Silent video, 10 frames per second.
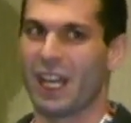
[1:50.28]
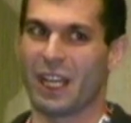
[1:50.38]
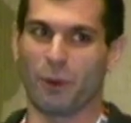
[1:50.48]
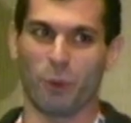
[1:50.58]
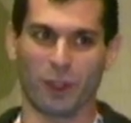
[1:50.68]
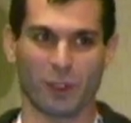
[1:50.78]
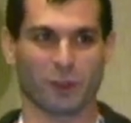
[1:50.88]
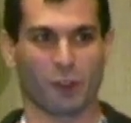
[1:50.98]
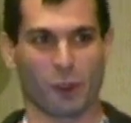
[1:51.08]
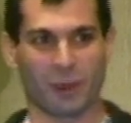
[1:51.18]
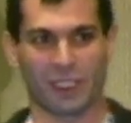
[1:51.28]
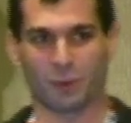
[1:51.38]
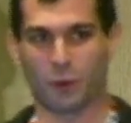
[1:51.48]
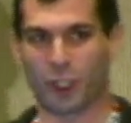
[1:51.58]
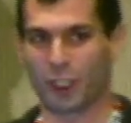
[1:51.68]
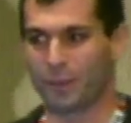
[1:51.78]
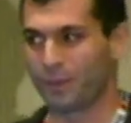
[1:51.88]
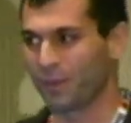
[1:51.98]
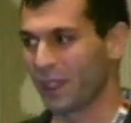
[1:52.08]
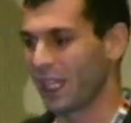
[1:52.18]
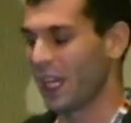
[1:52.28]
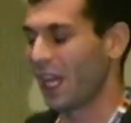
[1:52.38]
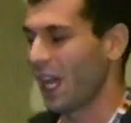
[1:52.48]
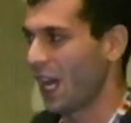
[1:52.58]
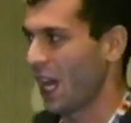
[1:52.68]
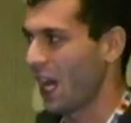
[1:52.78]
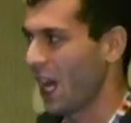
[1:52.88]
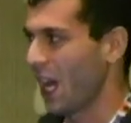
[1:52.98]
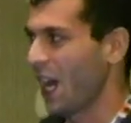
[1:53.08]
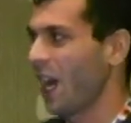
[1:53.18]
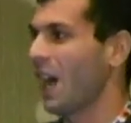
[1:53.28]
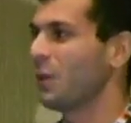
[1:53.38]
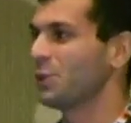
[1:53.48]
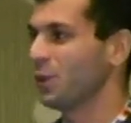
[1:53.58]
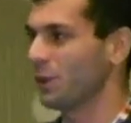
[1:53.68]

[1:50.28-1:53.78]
what those vulnerabilities were, how to